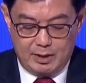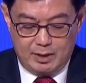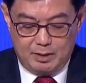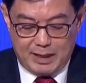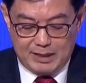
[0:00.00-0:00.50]

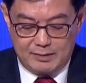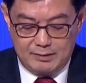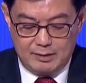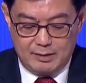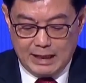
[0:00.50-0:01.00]
But
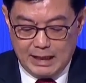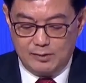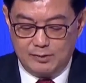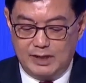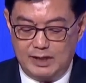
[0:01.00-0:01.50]
key
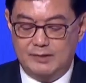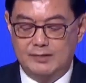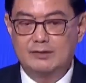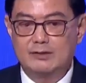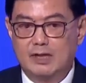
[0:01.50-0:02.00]
to
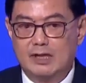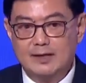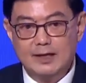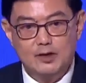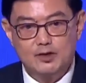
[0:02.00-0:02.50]
this is
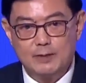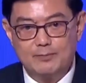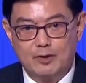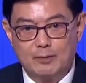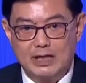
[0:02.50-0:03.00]
leadership
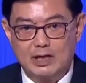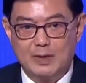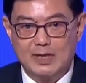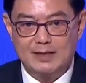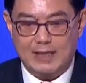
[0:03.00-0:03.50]
from the
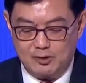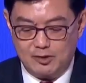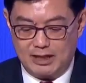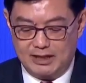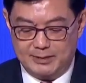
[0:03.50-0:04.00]
US and
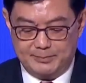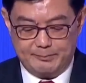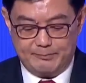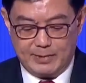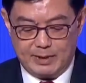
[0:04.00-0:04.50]
China.
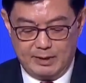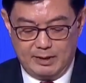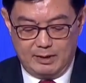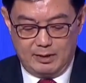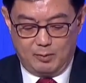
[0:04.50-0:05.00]

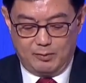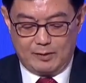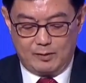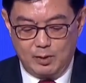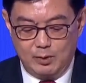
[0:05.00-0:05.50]
With the
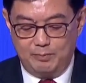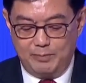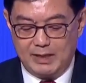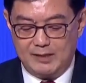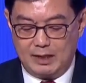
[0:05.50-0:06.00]
2
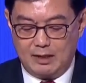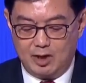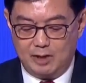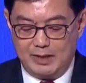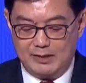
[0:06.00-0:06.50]
biggest
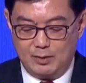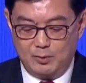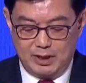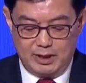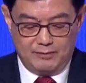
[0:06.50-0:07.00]
economies in the
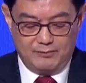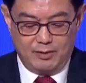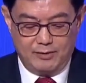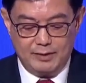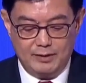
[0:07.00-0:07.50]
world
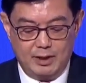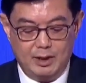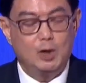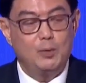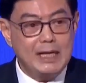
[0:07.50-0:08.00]
involved,
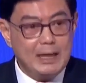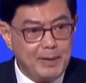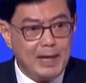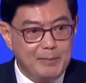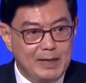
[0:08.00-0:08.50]
we can
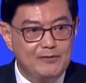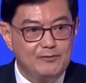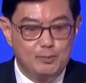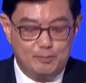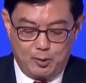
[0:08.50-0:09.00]
make
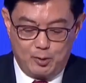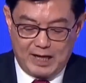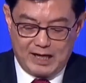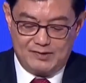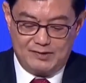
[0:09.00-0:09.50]
meaningful
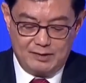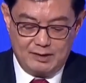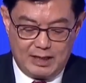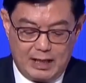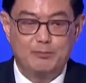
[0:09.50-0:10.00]
progress
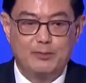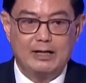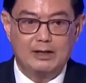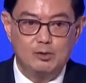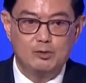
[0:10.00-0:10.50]
and break
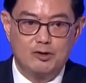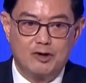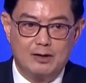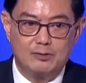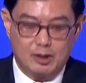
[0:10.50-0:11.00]
new
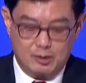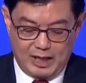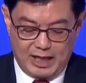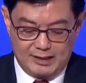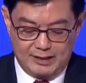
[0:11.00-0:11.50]
ground together.